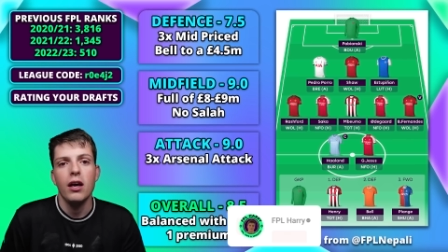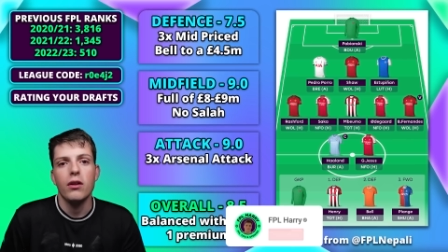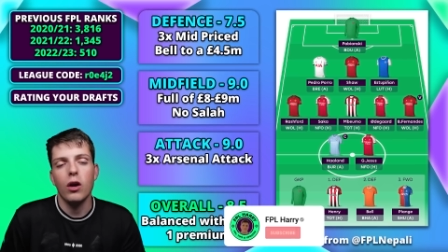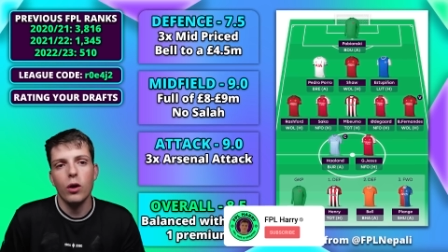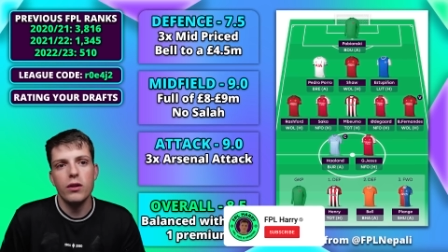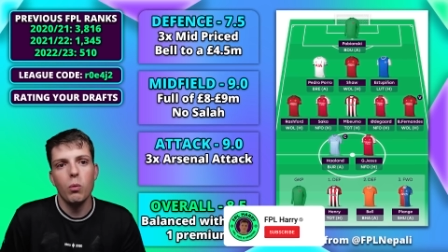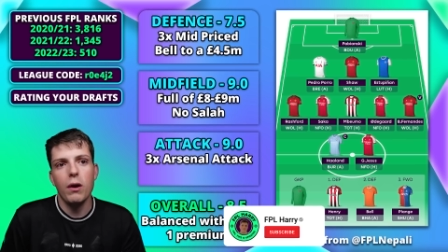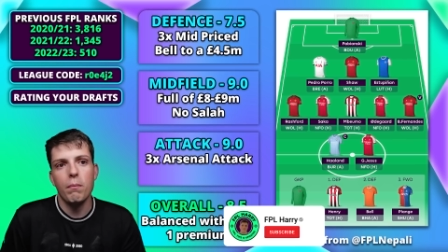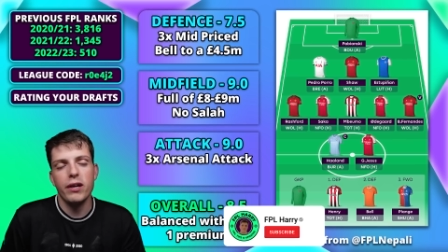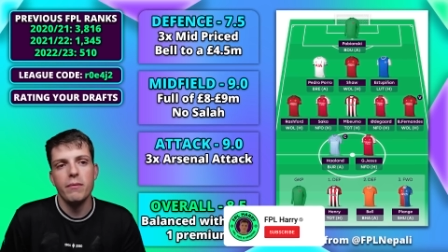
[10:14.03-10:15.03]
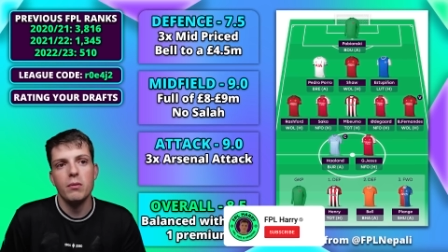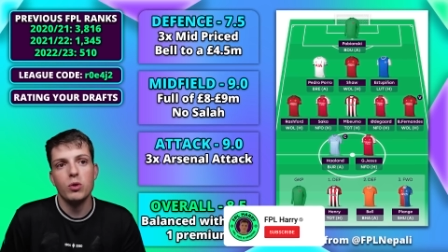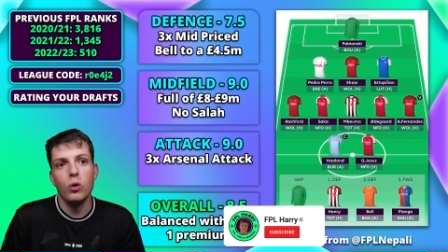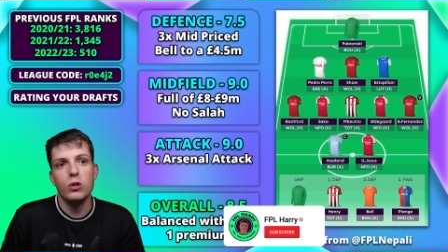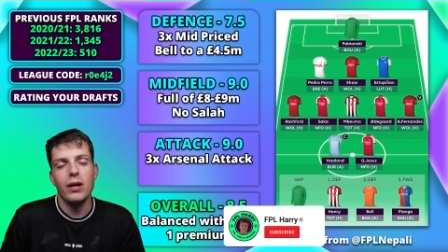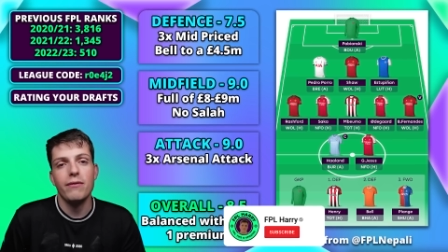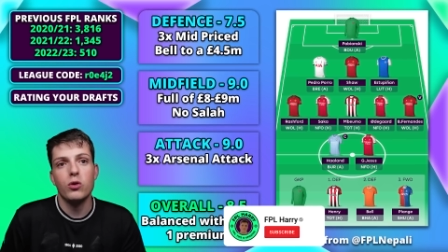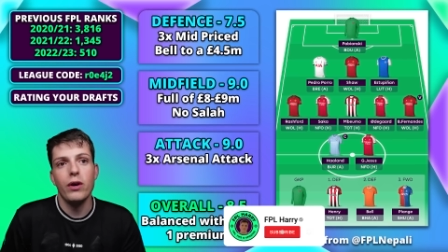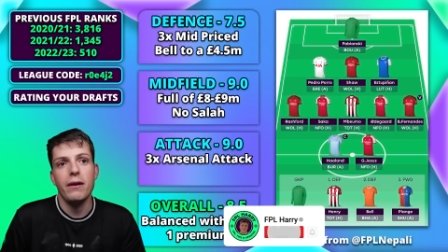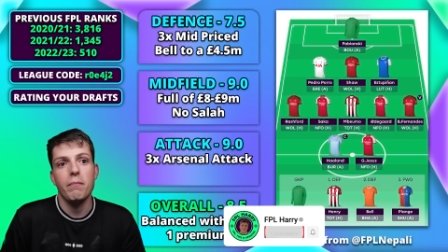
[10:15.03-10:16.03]
A lot of the 1 premiums also have
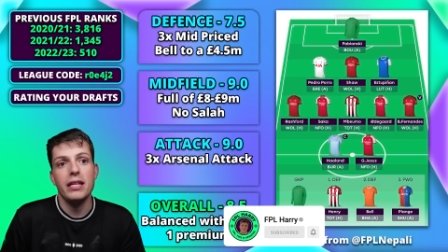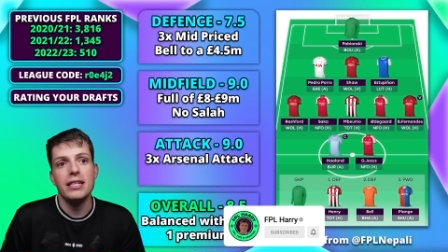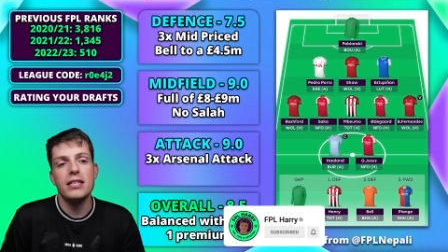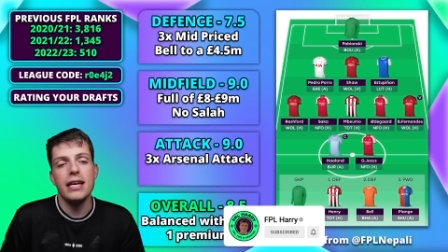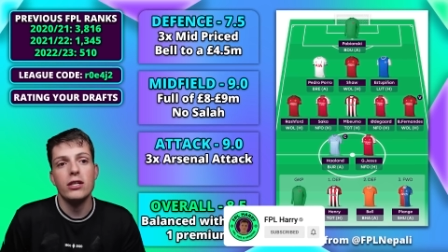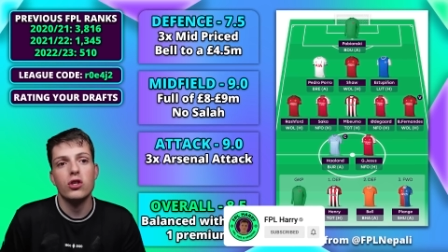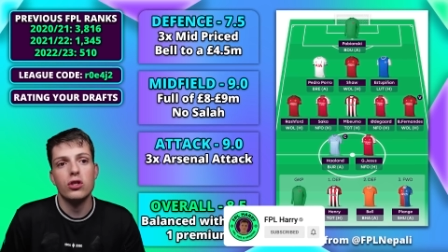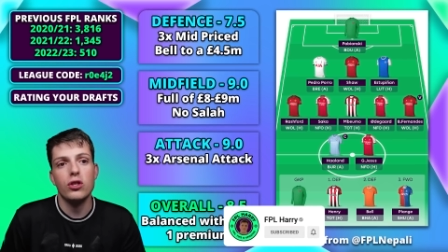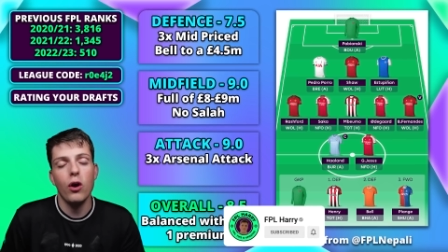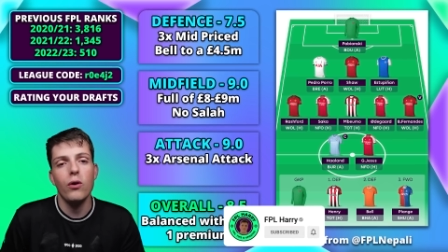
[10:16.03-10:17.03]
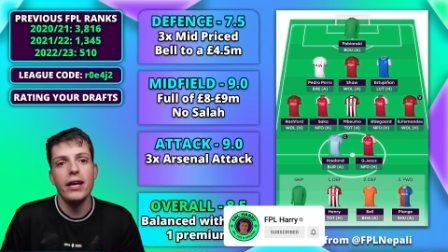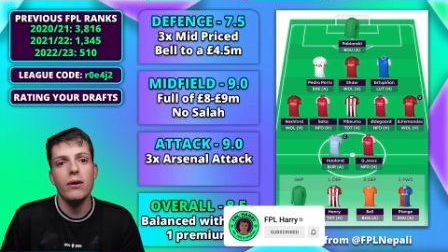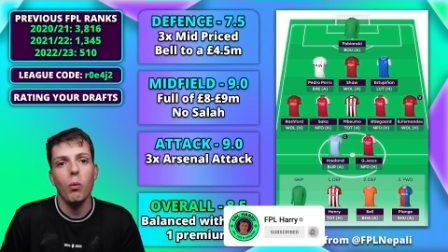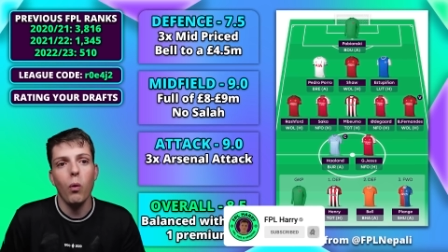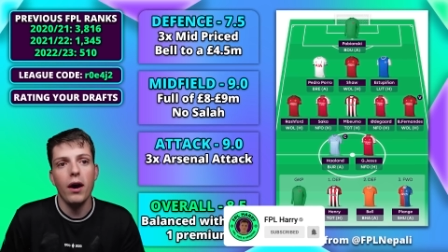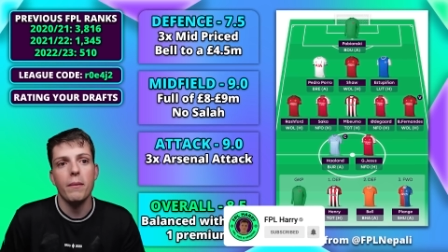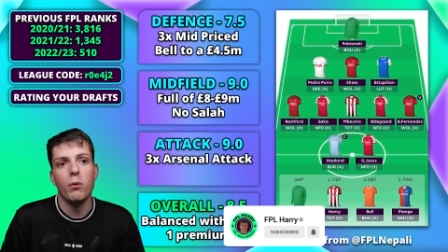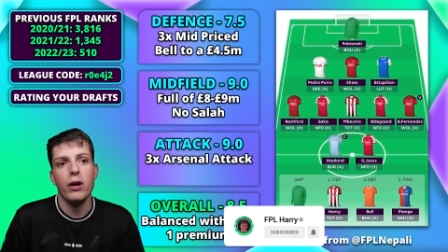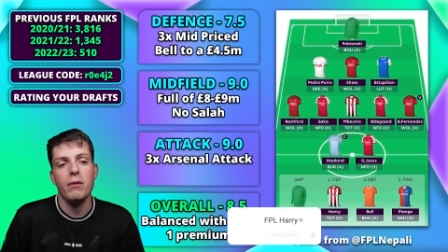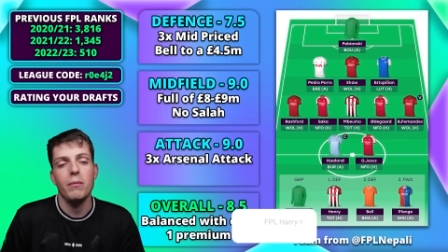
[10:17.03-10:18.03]
Trent, but this is a solely 1
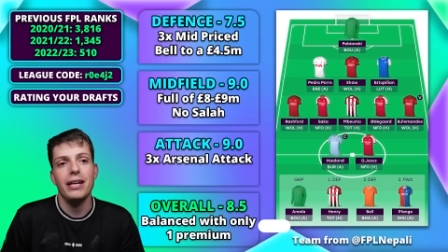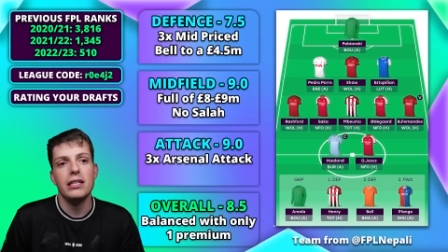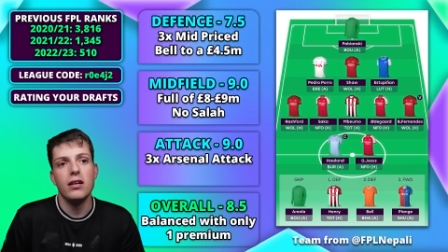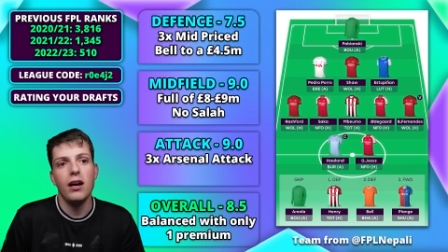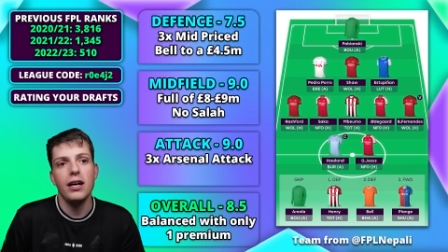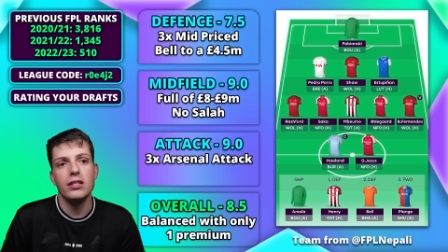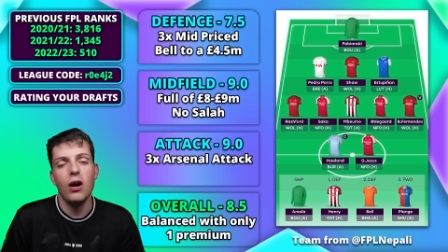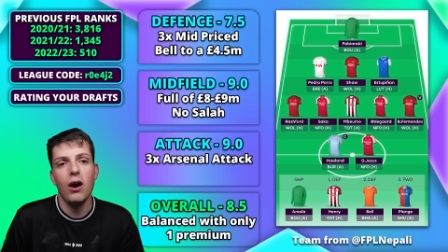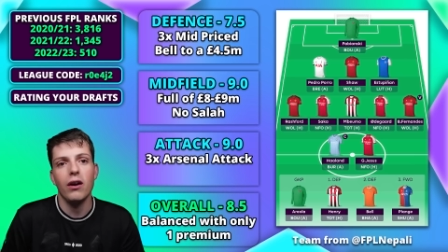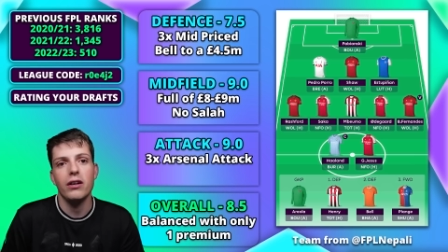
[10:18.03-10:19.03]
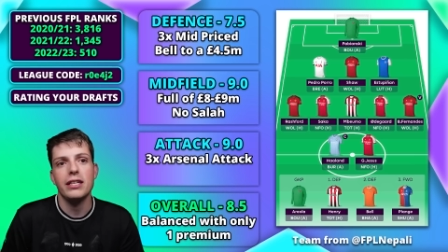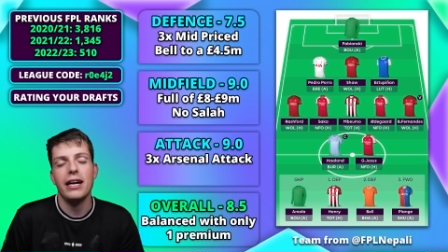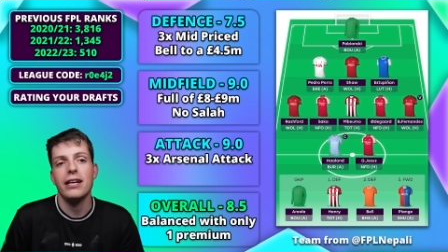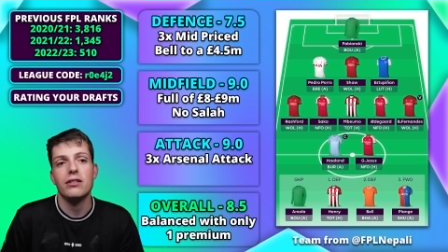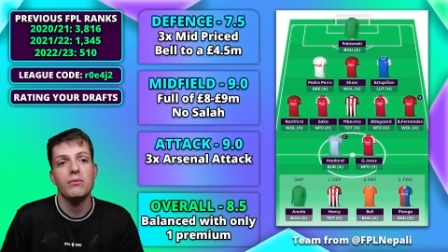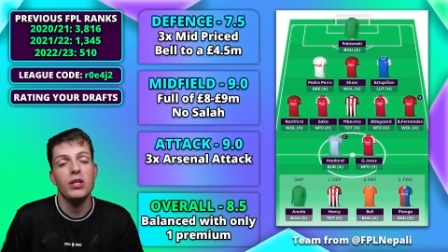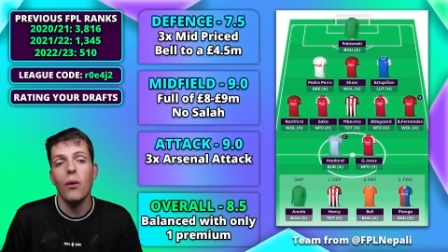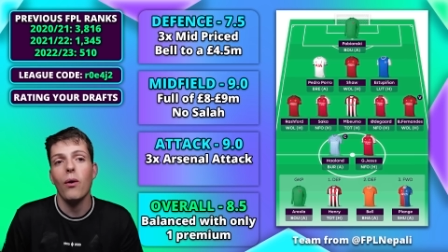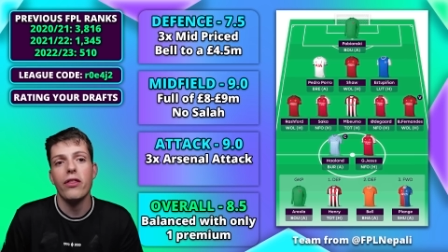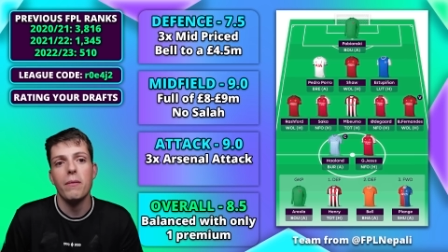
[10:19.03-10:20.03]
premium. It has Haaland, and there's
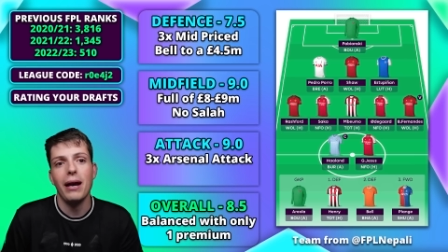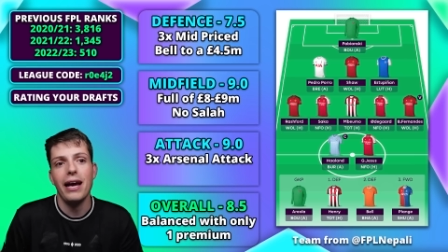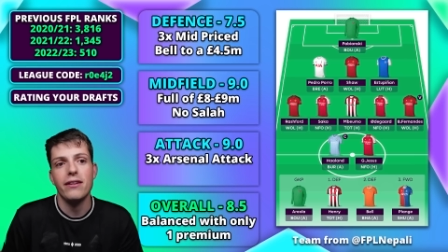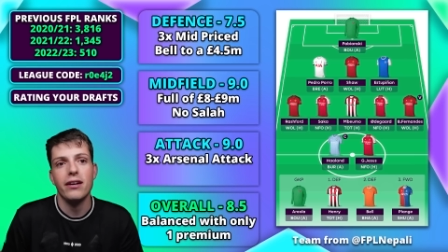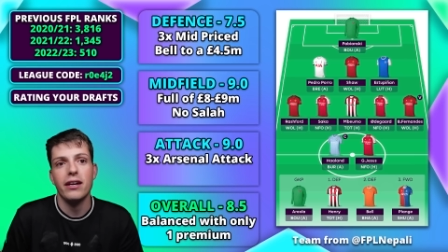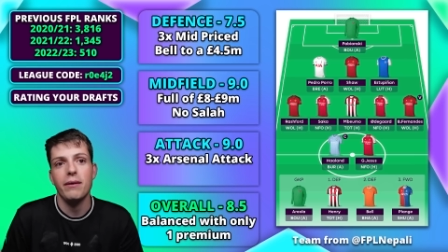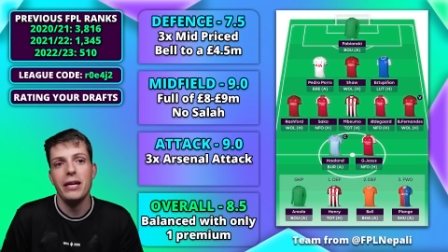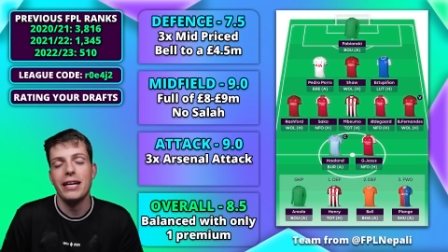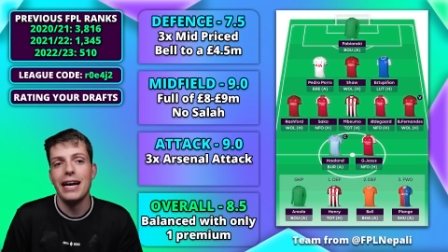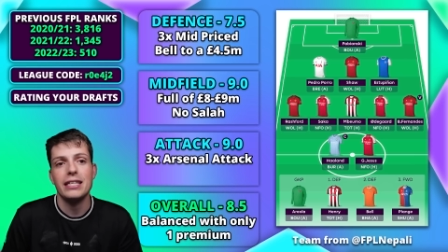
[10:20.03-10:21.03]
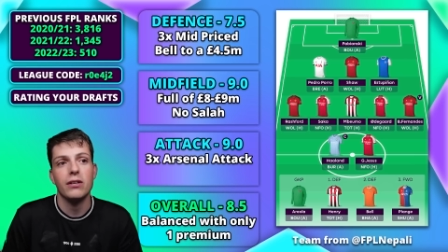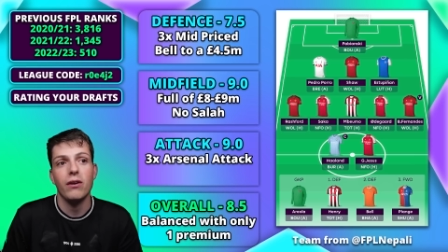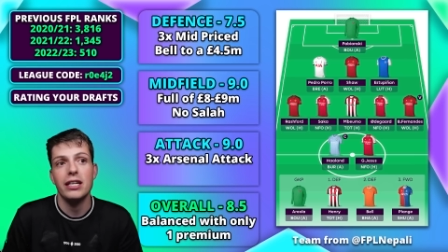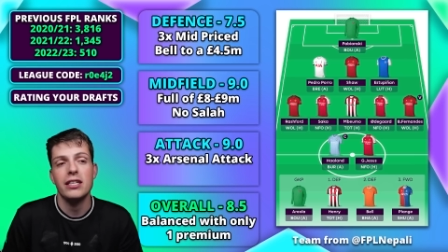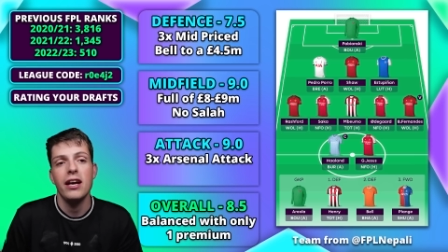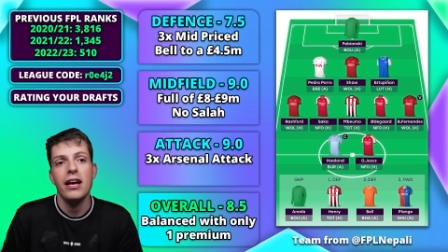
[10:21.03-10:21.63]
no other player that can be categorized